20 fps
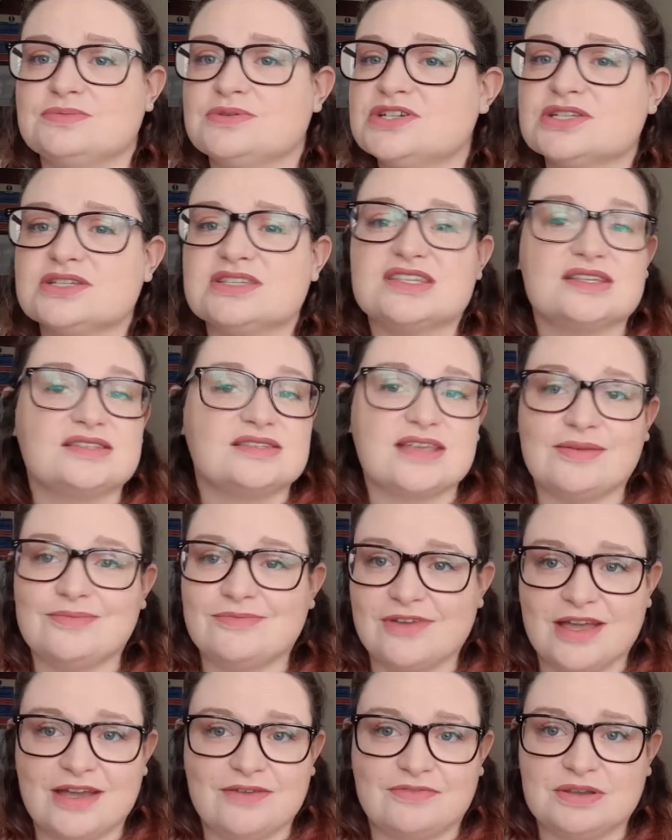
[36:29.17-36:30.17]
which is the same
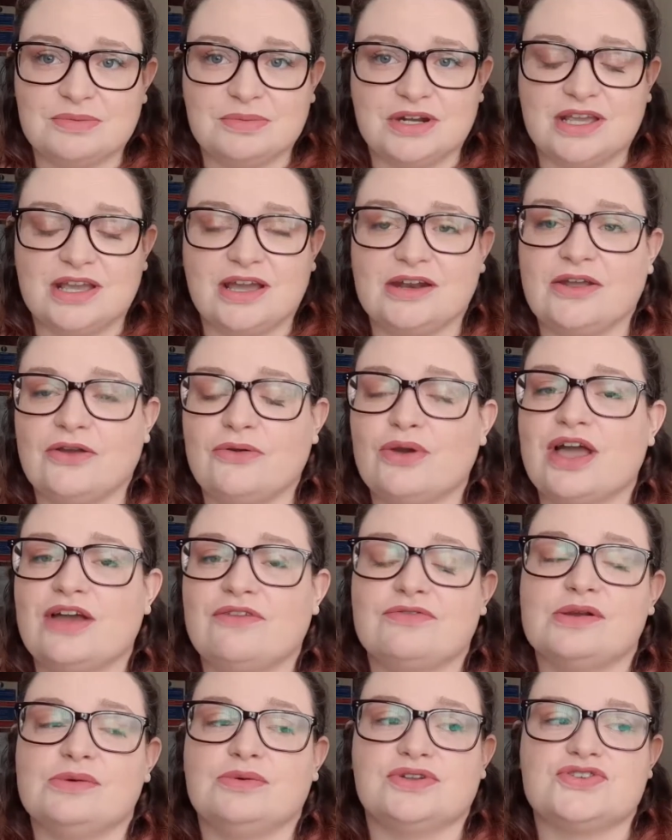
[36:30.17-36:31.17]
for everybody. I know
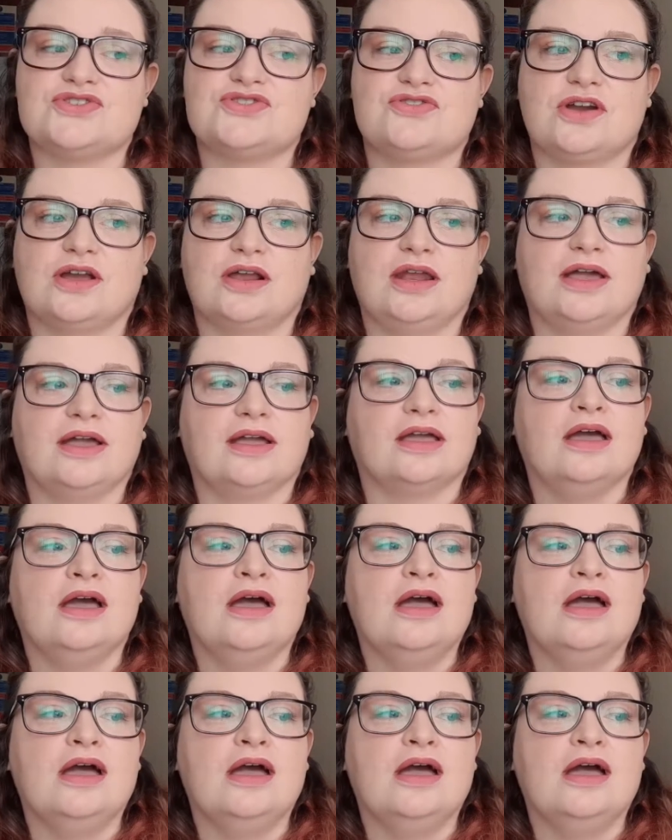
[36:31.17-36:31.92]
everyone's struggling.